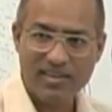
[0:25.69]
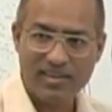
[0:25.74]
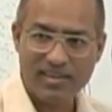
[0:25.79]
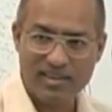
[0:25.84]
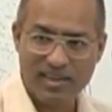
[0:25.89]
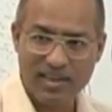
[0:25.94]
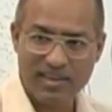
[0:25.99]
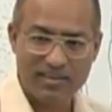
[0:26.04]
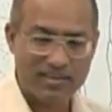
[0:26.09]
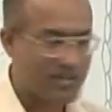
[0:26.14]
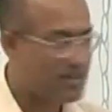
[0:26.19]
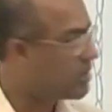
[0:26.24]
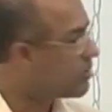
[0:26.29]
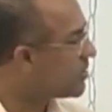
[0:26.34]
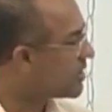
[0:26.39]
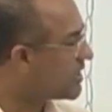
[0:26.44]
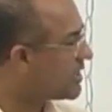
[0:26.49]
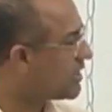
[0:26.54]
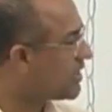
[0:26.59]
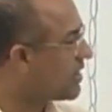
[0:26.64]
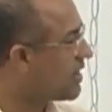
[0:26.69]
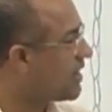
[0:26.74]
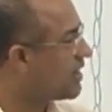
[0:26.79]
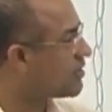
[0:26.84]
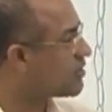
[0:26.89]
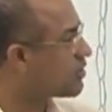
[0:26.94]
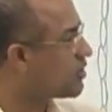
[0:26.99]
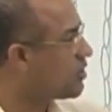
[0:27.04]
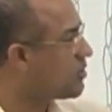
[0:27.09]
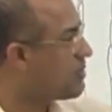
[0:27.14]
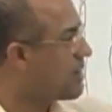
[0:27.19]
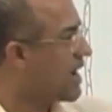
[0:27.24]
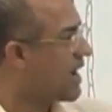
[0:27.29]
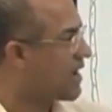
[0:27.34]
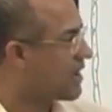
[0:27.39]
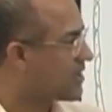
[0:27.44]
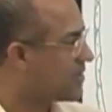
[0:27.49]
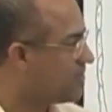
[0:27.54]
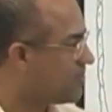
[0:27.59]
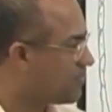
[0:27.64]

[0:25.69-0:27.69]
right? Now again, let's go back.